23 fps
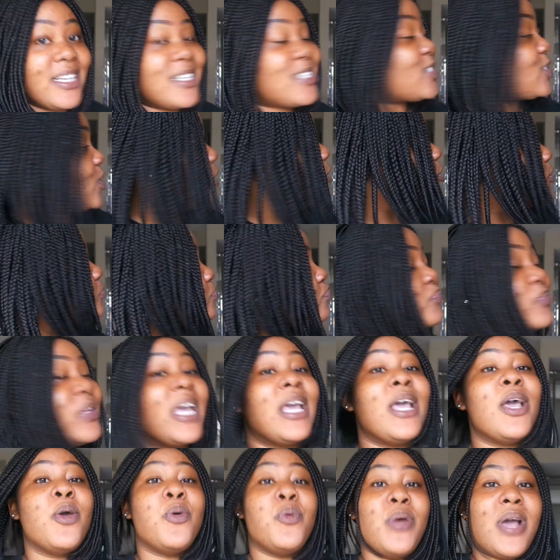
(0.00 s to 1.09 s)
So
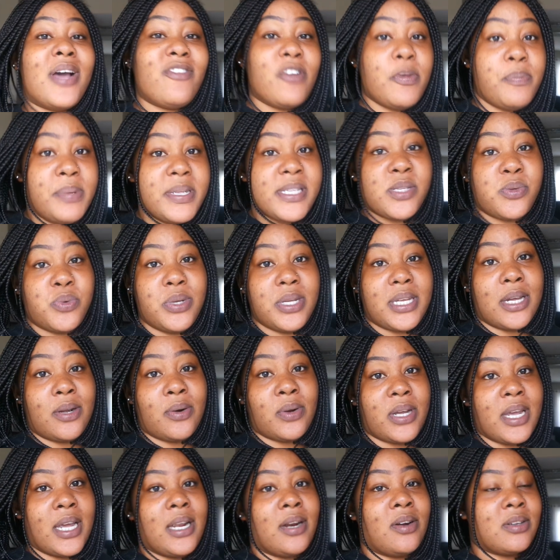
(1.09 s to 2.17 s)
we have a busy weekend,
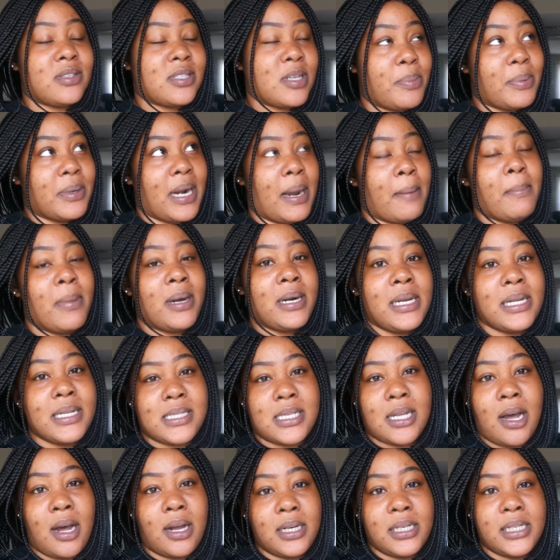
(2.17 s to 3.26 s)
okay? And on top of that, Monday is
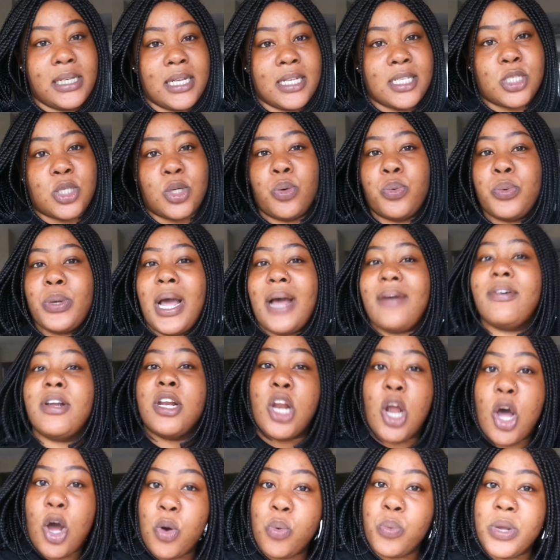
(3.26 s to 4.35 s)
a holiday. So we have a
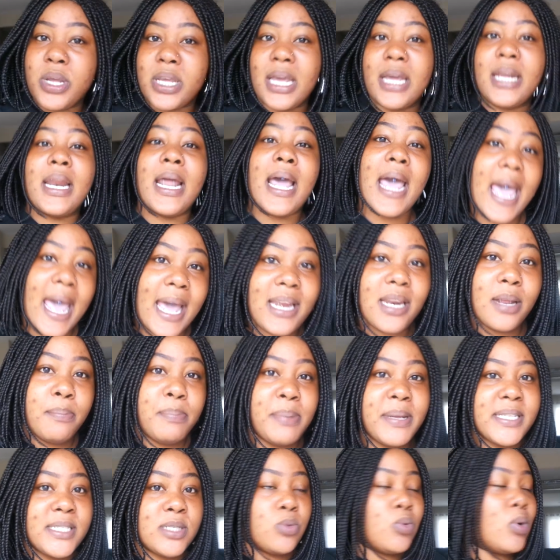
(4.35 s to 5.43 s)
long weekend and a busy